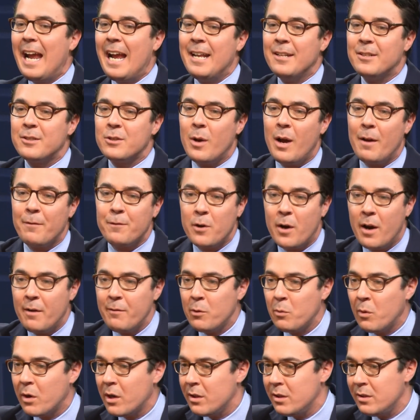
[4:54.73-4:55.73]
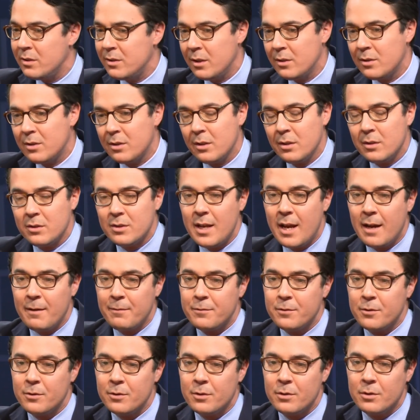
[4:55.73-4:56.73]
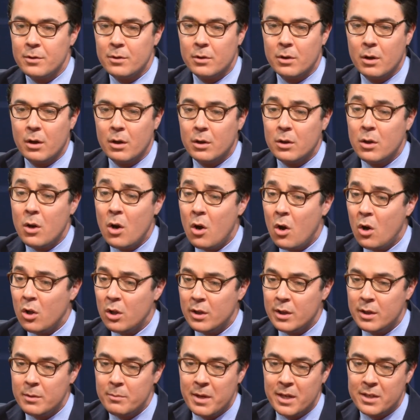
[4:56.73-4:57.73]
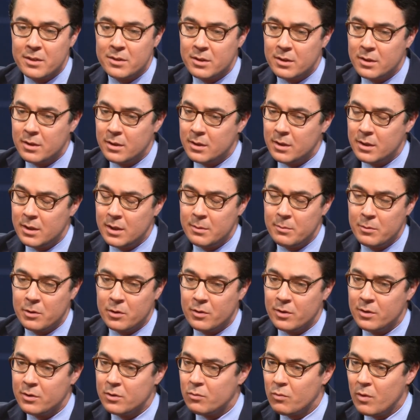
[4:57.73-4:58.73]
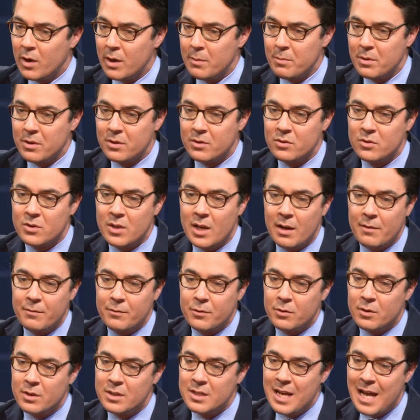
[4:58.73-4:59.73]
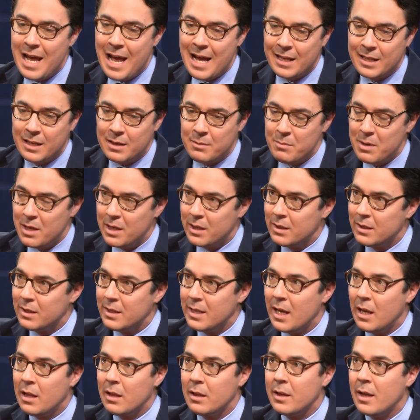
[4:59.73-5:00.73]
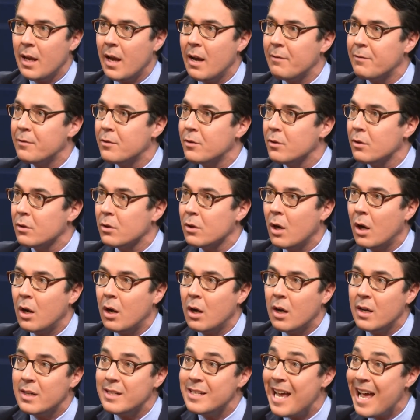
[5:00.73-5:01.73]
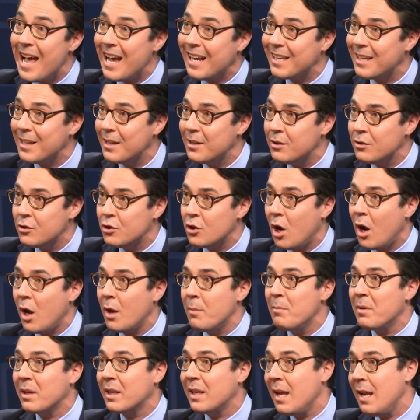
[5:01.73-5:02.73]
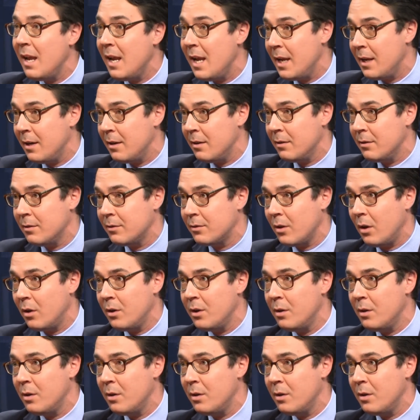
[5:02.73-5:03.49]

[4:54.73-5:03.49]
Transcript: And so after every one of these incidents, after calling Mexican immigrants rapists, after attacking Megyn Kelly, after attacking John McCain, this